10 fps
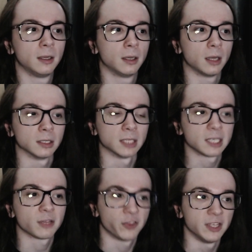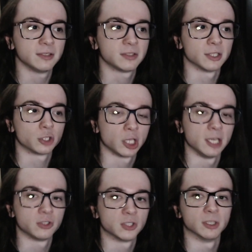A lot of things that
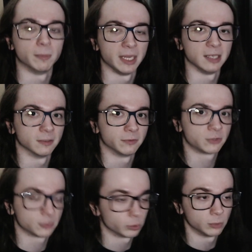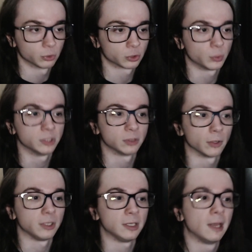changed in the beta of Supreme Ruler
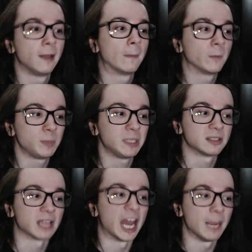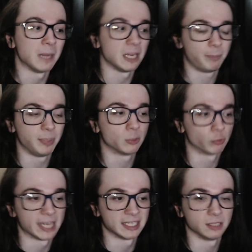2030 was because I made big
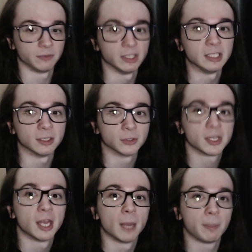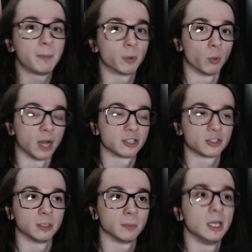ranting videos, people watched
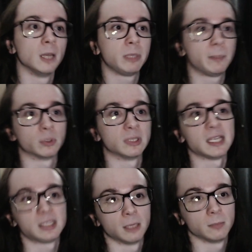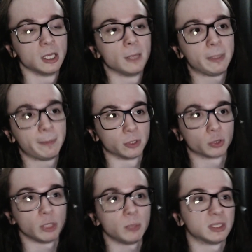them, people liked them, people
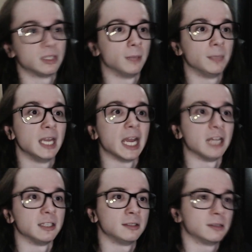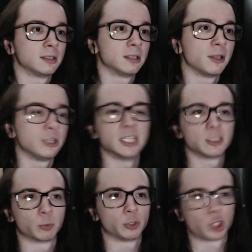agreed with them, and then things
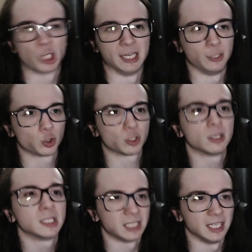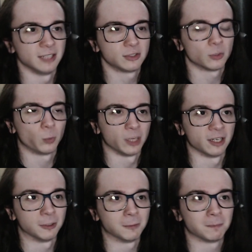were changed. Things where